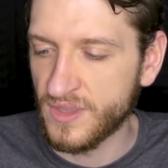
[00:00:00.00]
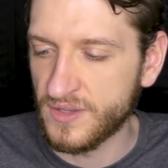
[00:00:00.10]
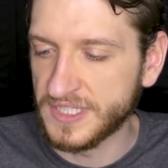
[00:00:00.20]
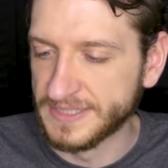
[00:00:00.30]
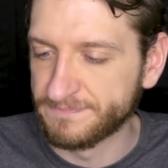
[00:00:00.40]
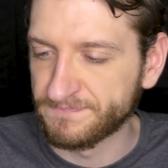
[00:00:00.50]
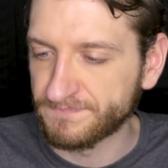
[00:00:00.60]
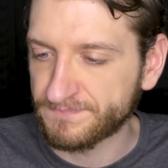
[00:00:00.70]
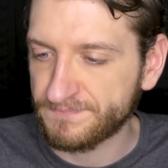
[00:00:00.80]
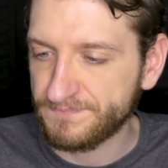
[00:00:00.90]
Okay.
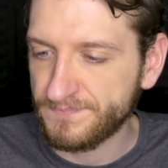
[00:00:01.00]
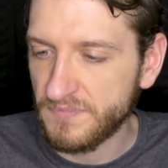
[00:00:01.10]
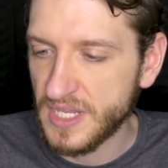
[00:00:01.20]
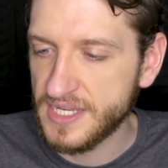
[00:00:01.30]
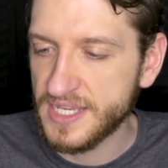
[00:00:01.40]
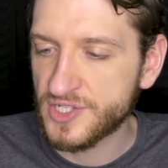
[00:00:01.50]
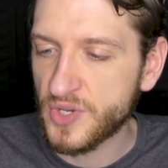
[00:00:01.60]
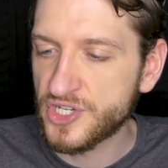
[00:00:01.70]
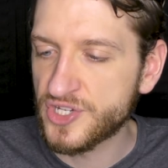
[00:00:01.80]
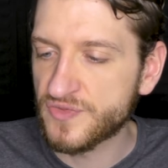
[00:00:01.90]
Next
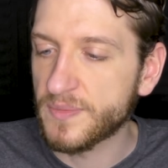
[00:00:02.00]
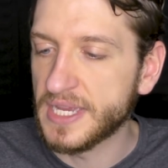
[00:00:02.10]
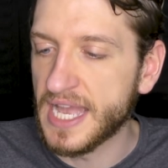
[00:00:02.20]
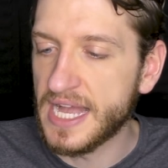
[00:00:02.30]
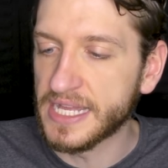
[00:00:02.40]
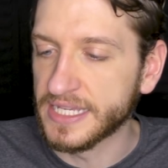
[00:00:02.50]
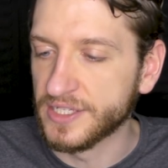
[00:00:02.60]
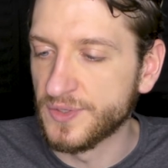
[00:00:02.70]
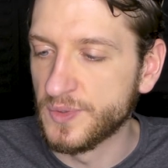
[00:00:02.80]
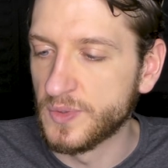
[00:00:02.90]
question is from Guy,
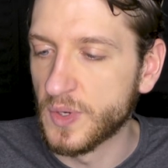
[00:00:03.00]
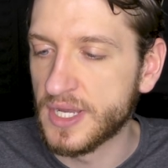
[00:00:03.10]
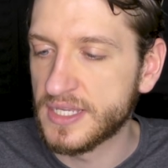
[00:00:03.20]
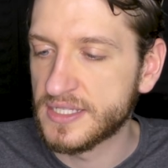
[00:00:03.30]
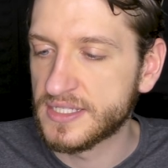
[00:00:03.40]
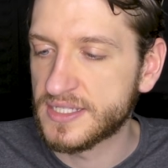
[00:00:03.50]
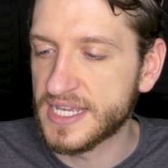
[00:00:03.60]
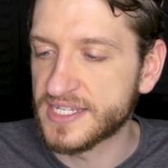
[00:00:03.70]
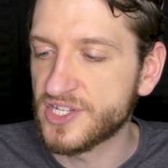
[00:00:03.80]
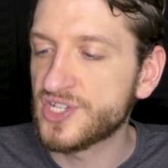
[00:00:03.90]
who
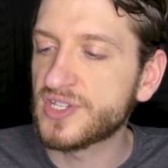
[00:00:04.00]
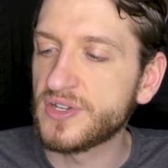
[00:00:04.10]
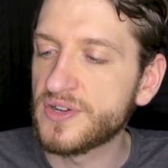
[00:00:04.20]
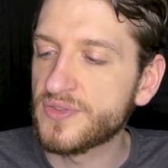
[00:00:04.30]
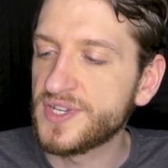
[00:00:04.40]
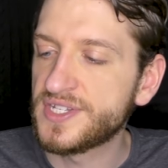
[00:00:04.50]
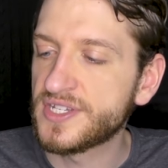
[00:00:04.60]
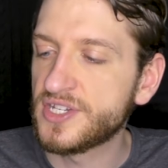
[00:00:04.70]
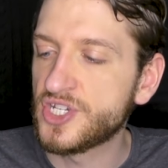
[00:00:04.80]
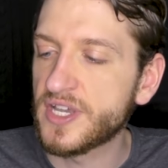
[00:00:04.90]
says, I just learned
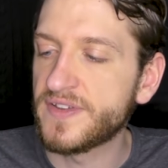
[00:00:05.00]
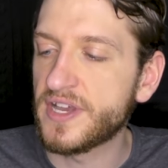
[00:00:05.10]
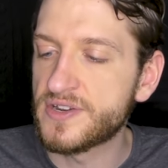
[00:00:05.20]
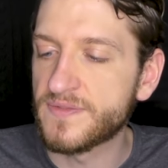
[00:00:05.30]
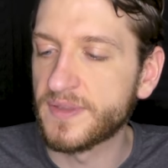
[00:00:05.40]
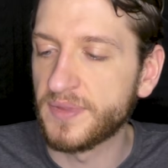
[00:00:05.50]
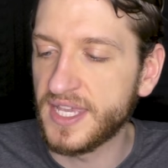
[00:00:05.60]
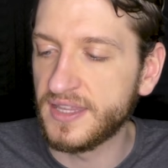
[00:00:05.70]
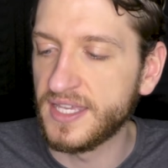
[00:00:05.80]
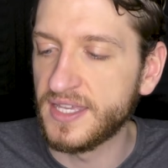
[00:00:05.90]
360 shove it under flip
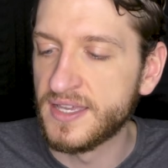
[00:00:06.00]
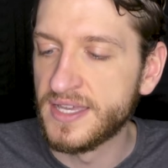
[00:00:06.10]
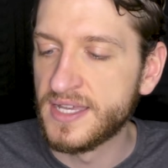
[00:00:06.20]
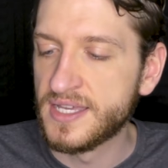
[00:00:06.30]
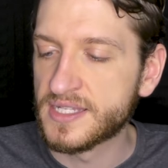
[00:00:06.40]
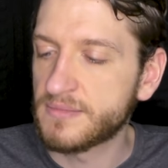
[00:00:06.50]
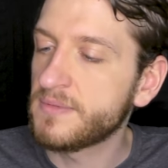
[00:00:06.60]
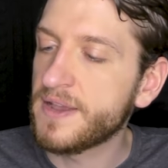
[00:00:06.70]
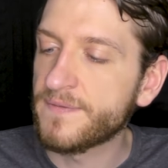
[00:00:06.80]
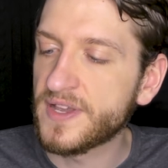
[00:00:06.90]
lately. Some of
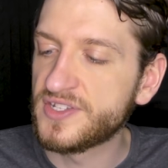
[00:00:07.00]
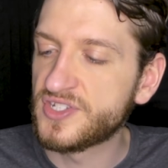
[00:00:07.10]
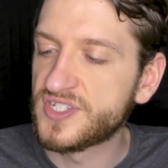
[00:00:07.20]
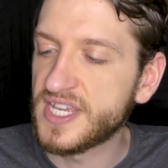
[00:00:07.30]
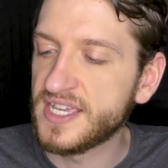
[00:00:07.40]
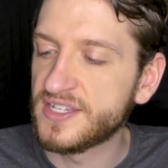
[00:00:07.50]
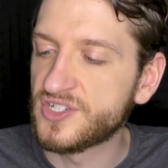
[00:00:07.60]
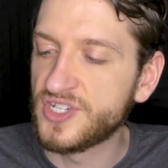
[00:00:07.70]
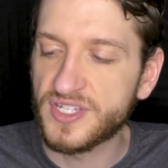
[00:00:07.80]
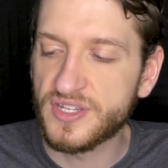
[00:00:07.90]
my friends say
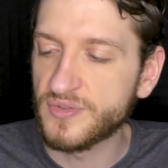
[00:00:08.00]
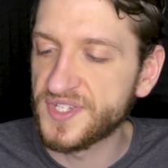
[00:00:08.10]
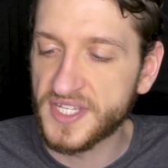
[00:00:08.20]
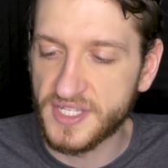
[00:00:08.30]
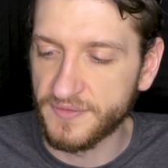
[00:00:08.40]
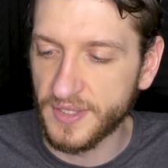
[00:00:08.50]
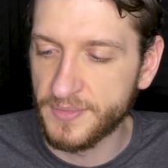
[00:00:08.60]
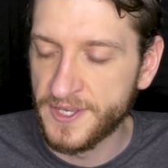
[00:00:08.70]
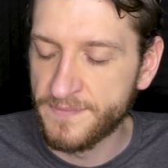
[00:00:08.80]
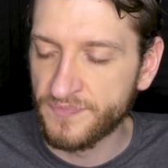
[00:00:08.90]
it's just a 360
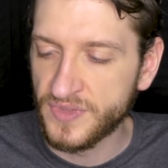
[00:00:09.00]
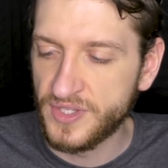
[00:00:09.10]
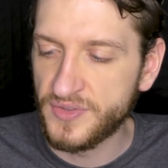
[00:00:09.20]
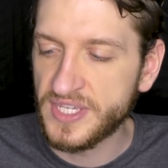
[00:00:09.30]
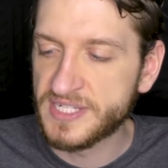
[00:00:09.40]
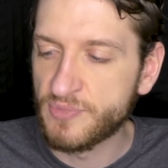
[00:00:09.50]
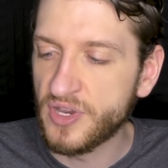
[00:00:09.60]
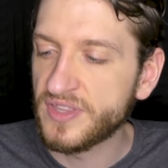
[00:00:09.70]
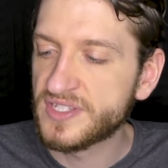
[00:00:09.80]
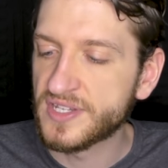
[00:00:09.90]
flip. Do you think it's
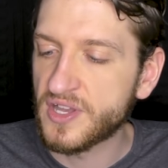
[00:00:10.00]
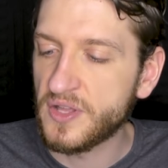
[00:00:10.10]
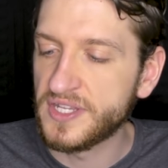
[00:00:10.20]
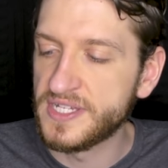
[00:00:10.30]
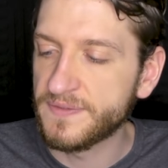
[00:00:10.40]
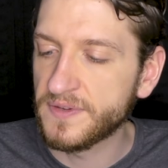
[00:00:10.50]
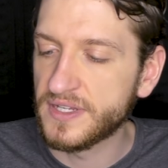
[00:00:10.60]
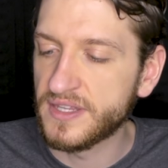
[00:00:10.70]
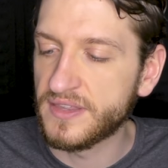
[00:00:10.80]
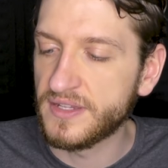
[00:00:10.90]
pointless to call a
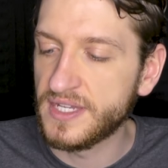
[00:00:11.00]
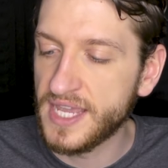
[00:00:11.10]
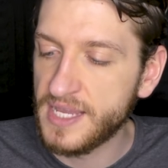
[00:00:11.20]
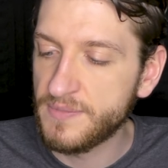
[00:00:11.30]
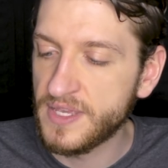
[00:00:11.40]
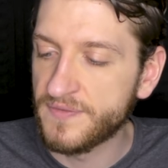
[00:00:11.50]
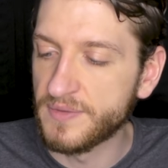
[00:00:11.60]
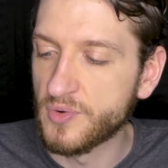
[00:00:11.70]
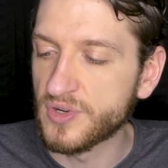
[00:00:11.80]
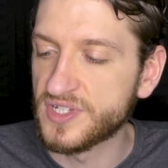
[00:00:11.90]
different name if
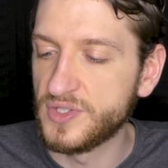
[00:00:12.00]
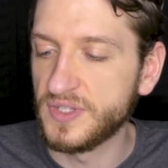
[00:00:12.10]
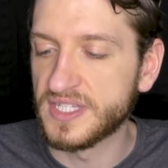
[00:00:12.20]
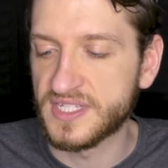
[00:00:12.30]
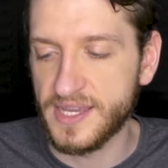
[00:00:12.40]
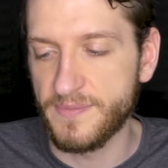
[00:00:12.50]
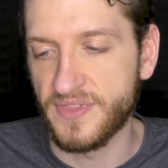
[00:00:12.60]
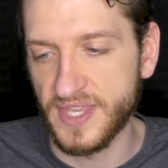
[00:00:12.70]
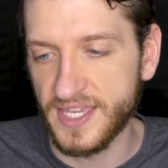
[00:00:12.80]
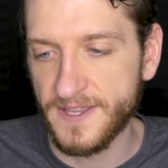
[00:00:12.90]
the board is doing the same
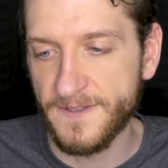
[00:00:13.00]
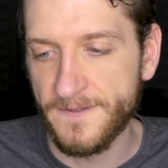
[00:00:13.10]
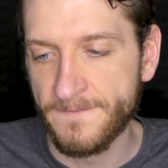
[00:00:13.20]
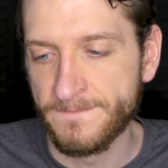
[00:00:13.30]
thing?